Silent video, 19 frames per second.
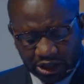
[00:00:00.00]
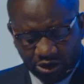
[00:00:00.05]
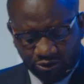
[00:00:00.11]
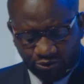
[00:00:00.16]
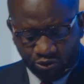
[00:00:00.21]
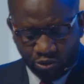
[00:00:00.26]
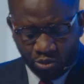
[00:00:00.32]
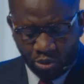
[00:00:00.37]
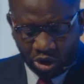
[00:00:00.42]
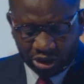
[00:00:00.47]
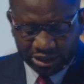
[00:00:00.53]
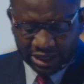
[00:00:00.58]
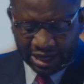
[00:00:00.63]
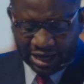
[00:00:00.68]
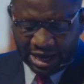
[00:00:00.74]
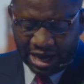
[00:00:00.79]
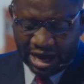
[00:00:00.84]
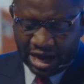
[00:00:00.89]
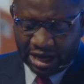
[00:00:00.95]
If we must
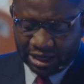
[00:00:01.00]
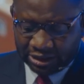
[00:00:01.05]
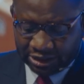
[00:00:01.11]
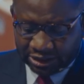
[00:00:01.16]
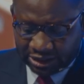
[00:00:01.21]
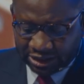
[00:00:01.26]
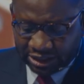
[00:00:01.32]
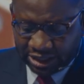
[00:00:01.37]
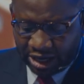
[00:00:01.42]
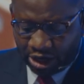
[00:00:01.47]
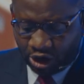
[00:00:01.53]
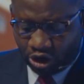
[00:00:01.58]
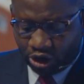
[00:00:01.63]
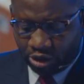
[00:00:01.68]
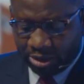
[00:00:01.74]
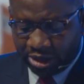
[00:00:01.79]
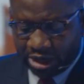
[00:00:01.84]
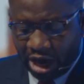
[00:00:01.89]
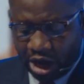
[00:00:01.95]
enhance the
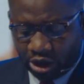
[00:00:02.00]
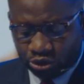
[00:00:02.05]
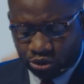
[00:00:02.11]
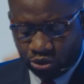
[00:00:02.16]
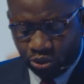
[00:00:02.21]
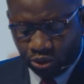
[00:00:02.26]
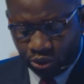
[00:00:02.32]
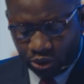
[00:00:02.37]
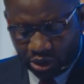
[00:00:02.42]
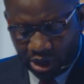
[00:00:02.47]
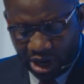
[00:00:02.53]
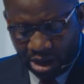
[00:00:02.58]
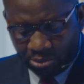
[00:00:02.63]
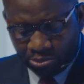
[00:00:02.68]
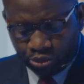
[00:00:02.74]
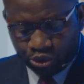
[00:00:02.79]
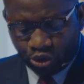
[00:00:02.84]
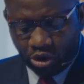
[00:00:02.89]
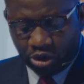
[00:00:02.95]
economic outlook
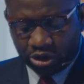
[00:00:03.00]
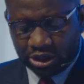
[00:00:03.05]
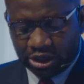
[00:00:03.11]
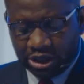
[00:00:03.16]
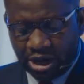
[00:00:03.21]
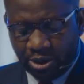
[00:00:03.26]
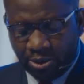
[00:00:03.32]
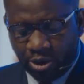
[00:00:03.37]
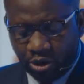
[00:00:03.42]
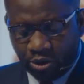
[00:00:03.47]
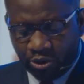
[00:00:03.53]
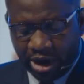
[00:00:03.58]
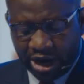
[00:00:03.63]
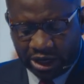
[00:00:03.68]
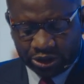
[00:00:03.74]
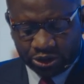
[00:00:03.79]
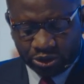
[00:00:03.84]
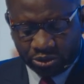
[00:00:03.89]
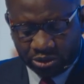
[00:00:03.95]
and broaden our
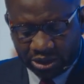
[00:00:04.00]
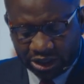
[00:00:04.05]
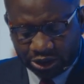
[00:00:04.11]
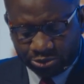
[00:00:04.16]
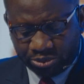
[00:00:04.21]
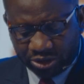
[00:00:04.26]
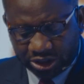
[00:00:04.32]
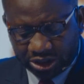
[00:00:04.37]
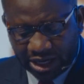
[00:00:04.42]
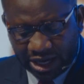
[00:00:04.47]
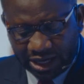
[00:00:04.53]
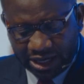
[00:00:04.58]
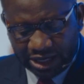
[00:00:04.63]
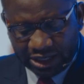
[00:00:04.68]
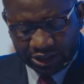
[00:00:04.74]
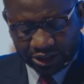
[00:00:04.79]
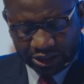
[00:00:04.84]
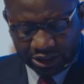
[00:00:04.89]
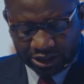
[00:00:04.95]
horizon,
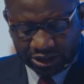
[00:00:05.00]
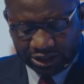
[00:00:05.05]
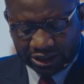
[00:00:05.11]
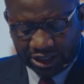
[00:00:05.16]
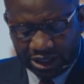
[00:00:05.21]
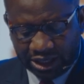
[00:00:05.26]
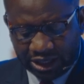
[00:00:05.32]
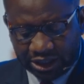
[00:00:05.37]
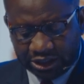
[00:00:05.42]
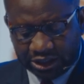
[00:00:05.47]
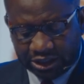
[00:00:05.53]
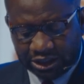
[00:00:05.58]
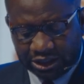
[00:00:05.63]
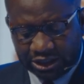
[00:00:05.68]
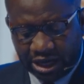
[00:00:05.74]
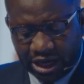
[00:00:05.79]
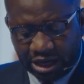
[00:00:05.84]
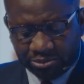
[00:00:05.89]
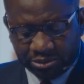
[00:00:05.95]
especially in these challenging
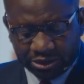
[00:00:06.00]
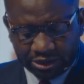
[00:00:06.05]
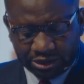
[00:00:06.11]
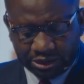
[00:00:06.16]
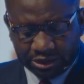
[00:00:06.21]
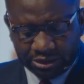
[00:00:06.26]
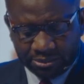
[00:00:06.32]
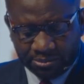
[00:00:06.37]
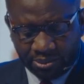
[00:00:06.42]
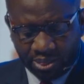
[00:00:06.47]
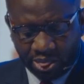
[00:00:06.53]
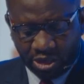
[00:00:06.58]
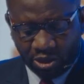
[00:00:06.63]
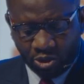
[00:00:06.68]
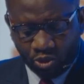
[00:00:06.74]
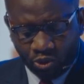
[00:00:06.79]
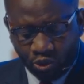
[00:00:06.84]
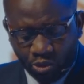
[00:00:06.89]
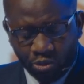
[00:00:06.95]
times,
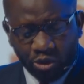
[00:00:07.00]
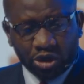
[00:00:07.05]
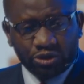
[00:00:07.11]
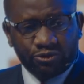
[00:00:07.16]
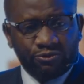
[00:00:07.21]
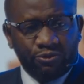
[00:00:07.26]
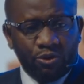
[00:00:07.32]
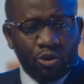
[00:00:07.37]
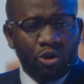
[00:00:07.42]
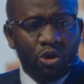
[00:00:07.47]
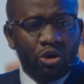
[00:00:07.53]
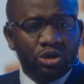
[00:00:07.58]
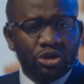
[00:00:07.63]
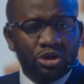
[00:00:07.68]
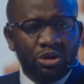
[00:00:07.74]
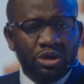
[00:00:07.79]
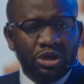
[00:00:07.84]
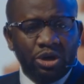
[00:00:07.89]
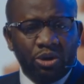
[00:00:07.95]
we must
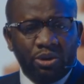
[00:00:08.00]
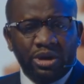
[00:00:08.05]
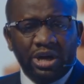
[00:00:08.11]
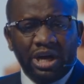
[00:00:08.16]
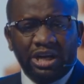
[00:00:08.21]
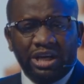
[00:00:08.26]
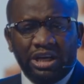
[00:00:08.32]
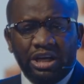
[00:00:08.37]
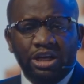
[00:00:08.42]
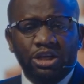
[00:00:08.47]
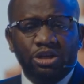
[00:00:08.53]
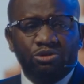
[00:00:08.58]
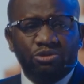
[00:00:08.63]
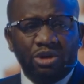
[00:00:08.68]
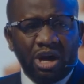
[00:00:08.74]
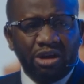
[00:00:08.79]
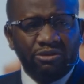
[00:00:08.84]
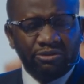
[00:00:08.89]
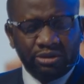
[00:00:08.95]
focus on the other key
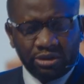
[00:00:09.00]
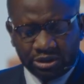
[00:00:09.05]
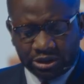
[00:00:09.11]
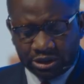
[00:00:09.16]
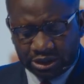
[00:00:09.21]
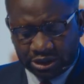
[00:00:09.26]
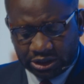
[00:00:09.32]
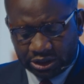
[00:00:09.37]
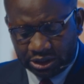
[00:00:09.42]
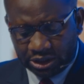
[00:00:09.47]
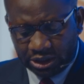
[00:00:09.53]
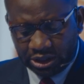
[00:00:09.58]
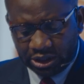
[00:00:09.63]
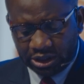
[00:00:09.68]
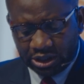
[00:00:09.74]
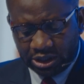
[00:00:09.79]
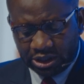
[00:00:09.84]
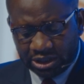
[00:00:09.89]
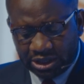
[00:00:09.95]
drivers
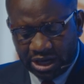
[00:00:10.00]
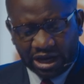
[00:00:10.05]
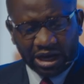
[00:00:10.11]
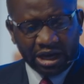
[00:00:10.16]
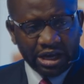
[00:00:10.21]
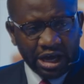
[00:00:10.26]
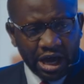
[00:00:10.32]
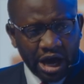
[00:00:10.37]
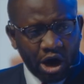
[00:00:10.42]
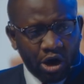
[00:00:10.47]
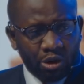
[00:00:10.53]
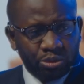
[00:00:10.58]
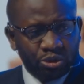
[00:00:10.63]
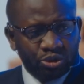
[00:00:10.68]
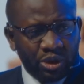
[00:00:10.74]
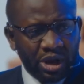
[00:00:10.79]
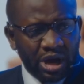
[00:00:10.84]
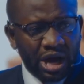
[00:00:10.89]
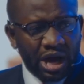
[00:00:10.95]
that can help
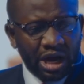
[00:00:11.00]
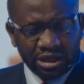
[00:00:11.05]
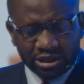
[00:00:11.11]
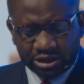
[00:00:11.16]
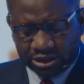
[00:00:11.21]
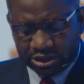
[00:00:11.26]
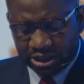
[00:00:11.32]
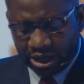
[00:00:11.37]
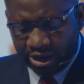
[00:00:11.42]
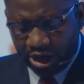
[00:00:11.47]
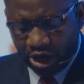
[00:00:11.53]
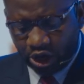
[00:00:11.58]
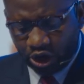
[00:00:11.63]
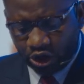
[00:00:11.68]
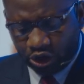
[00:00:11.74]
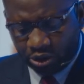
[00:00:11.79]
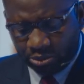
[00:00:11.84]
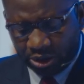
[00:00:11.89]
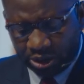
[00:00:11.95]
to enhance our
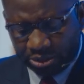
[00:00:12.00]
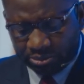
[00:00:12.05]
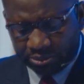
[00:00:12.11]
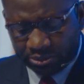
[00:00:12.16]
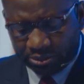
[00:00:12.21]
economy.